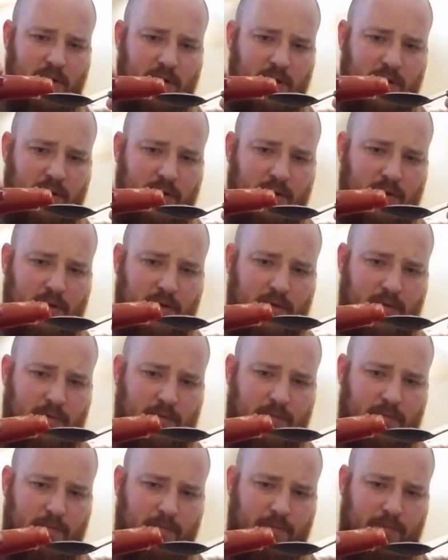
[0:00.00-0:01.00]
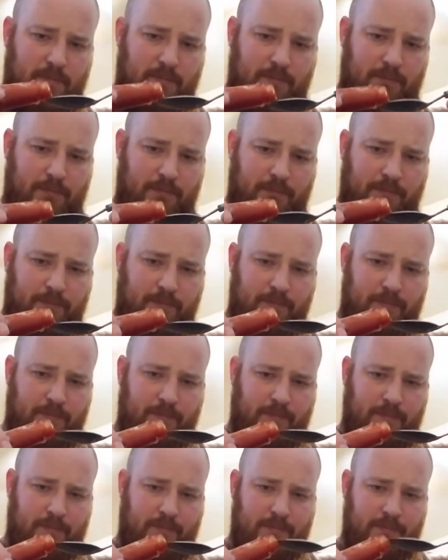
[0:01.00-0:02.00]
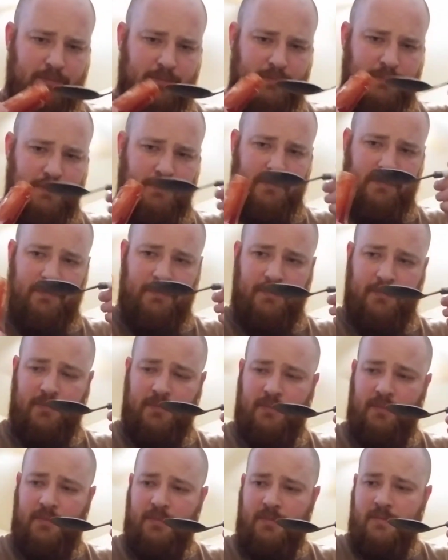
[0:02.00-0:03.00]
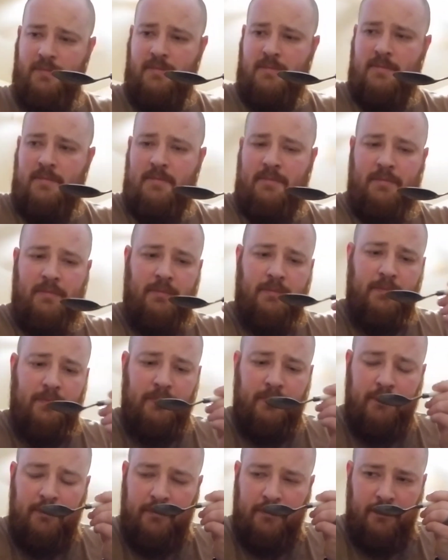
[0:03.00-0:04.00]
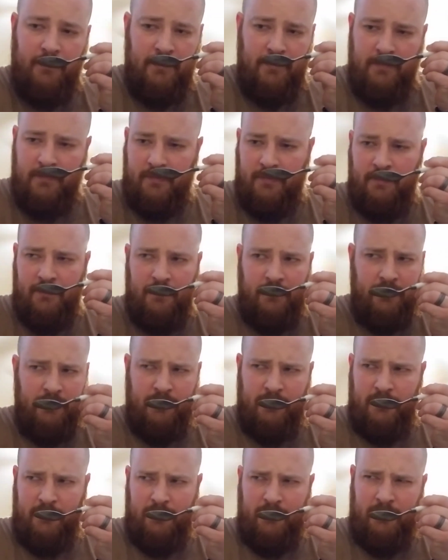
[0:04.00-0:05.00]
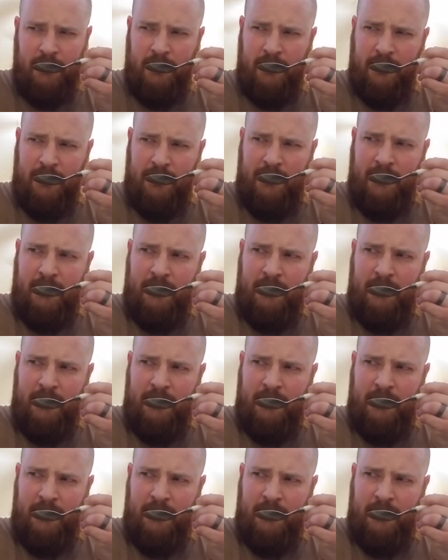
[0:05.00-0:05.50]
Nothing is said.